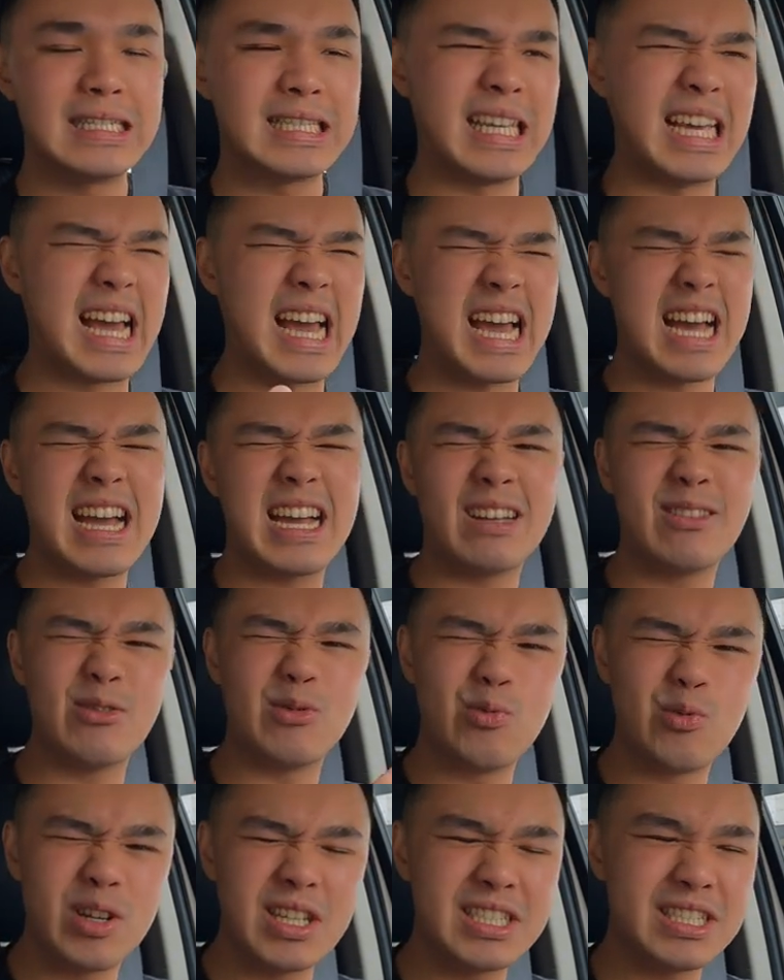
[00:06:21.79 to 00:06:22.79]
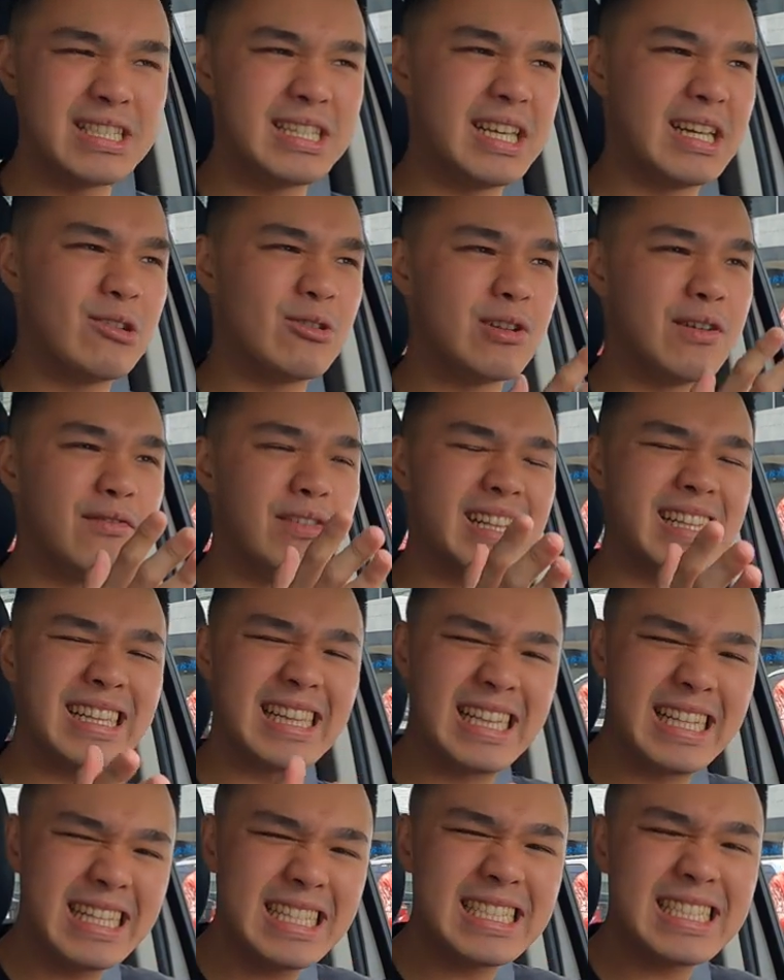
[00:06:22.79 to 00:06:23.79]
yeah, I could wish they could have at
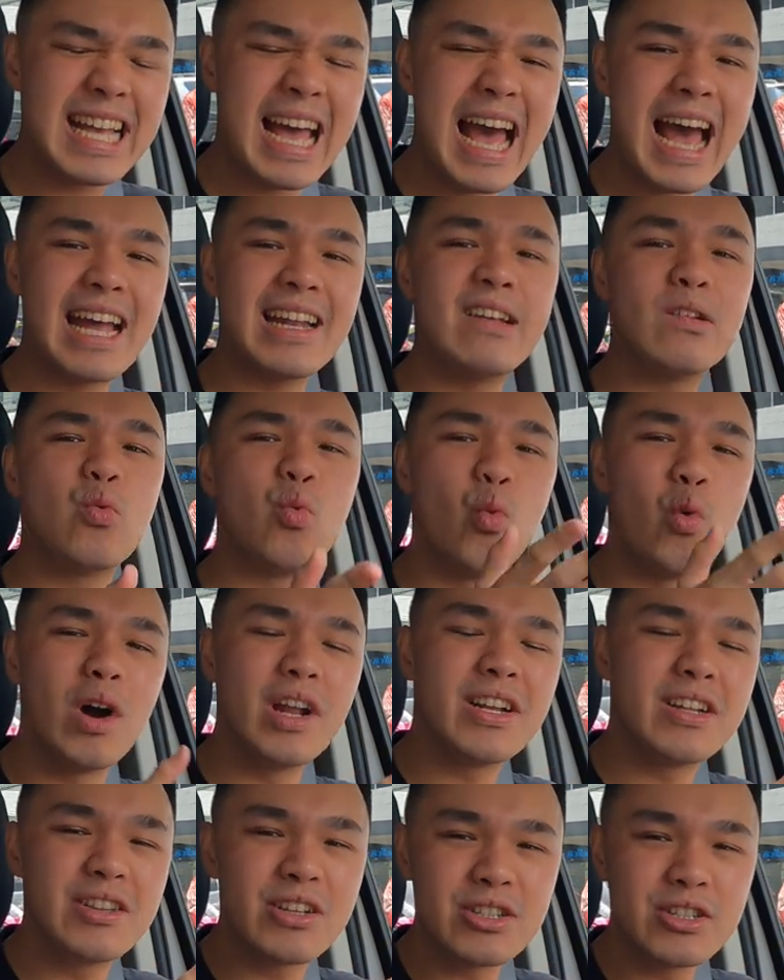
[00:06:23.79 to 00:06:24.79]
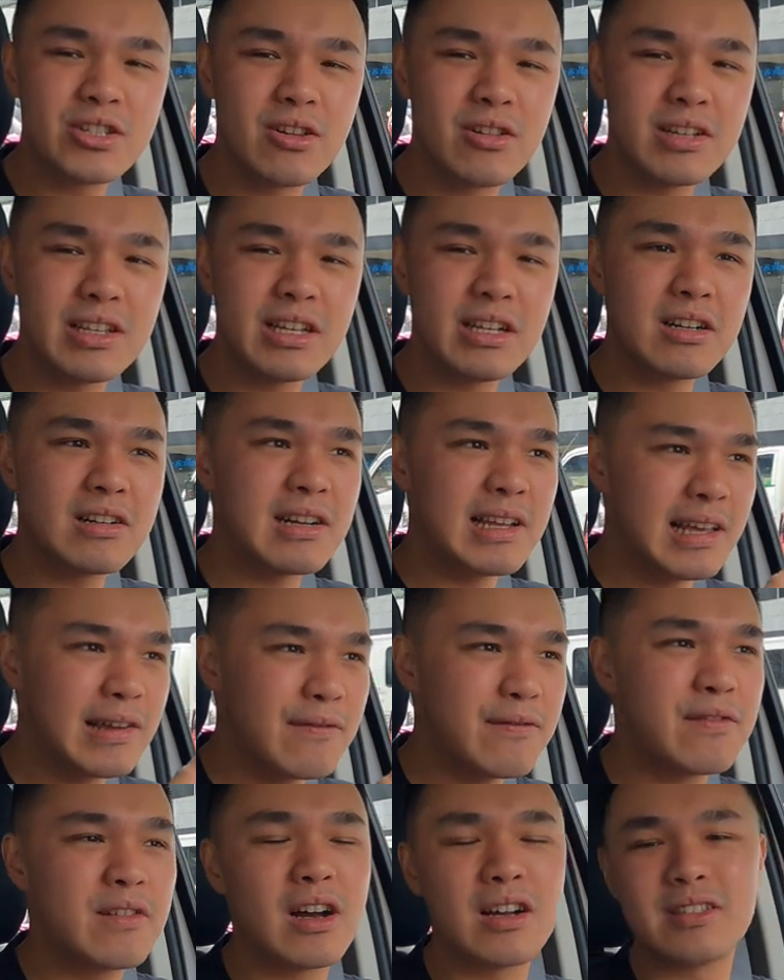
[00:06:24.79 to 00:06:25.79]
least added one additional gear,
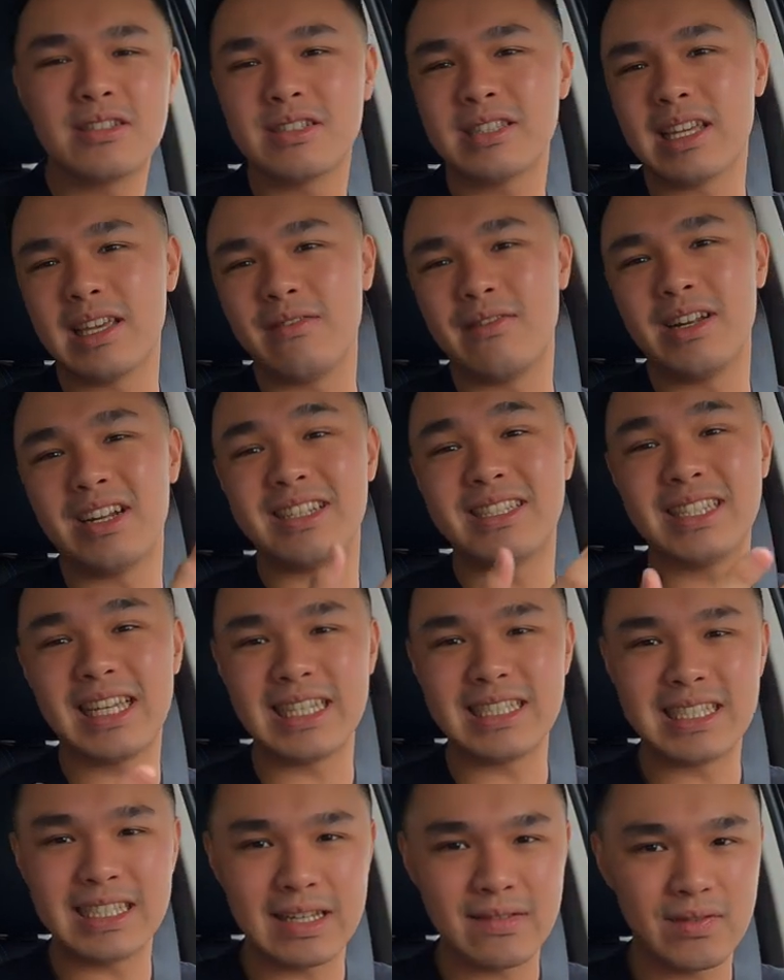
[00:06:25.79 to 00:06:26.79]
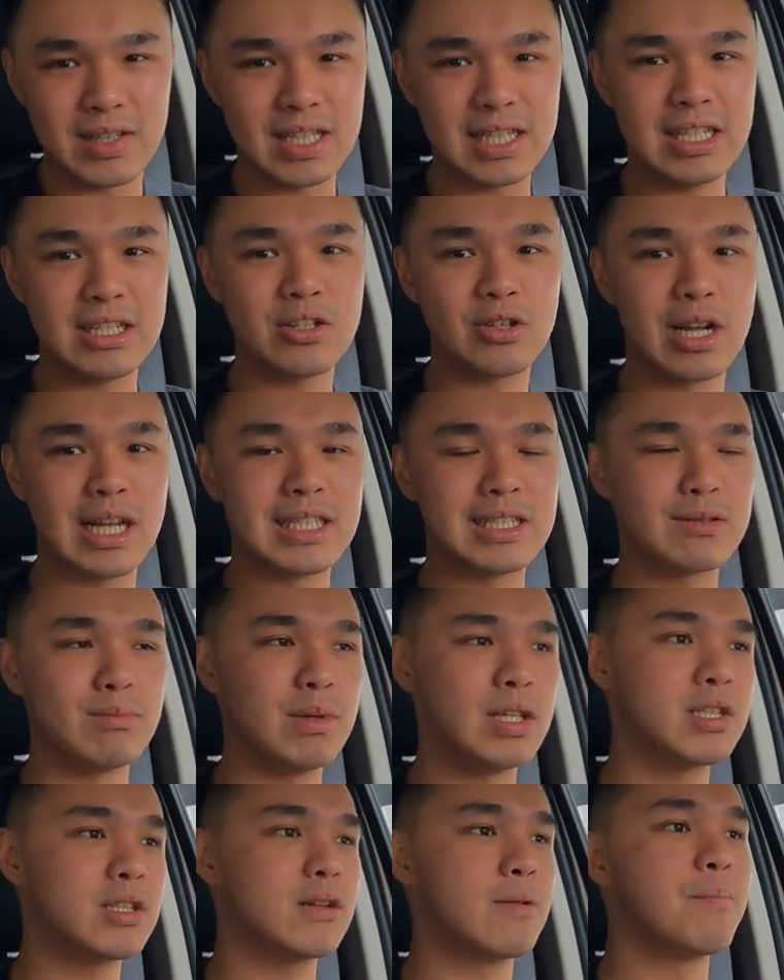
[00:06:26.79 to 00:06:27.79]
if not just given us a CVT
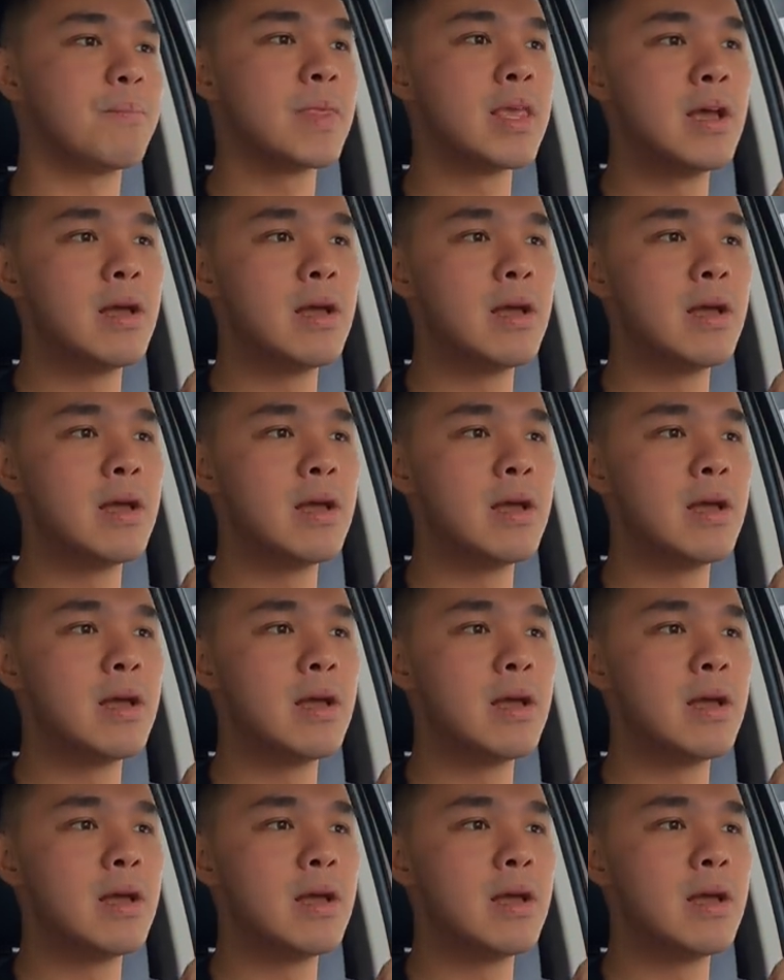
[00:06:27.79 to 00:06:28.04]
transmission.